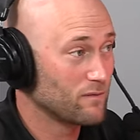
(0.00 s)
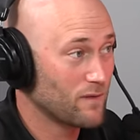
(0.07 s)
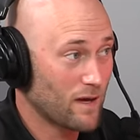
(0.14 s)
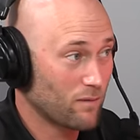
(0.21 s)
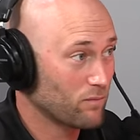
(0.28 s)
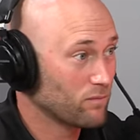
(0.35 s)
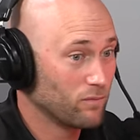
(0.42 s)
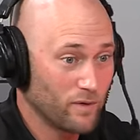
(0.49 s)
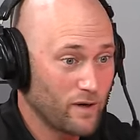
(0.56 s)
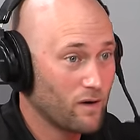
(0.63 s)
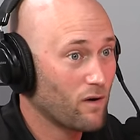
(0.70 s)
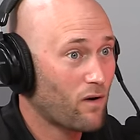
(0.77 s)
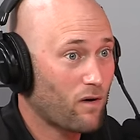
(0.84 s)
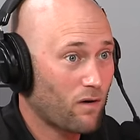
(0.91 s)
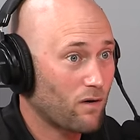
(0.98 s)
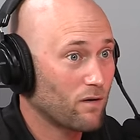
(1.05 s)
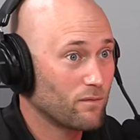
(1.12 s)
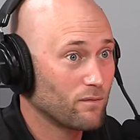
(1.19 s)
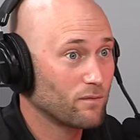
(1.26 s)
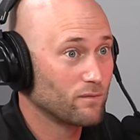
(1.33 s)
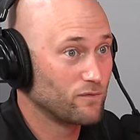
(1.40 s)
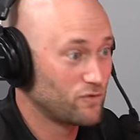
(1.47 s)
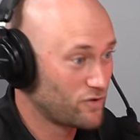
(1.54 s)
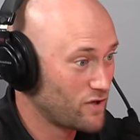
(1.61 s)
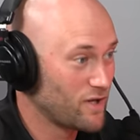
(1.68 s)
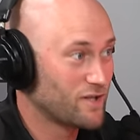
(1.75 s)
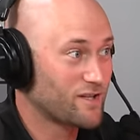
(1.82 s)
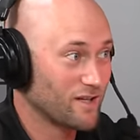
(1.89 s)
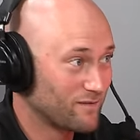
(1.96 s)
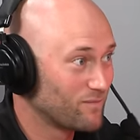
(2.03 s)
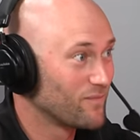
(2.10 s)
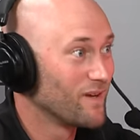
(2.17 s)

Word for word: that we are just a,